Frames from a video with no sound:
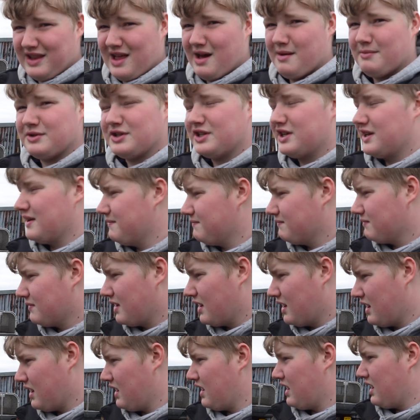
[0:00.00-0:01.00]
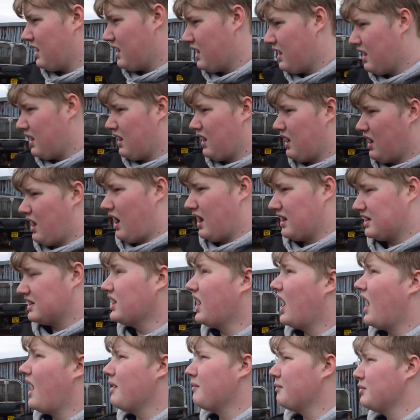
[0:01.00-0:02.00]
lambs in it at a
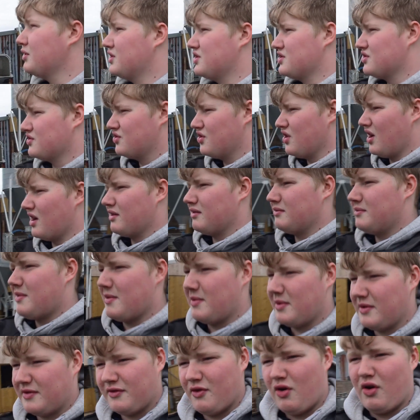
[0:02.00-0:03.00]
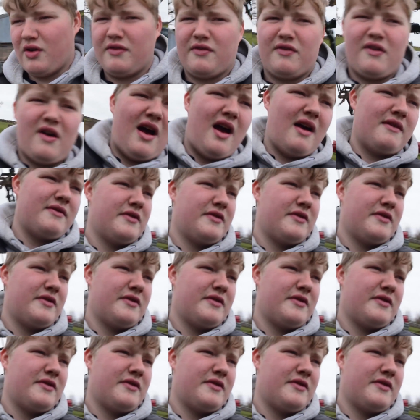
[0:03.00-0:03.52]
time, which is grand, maybe 45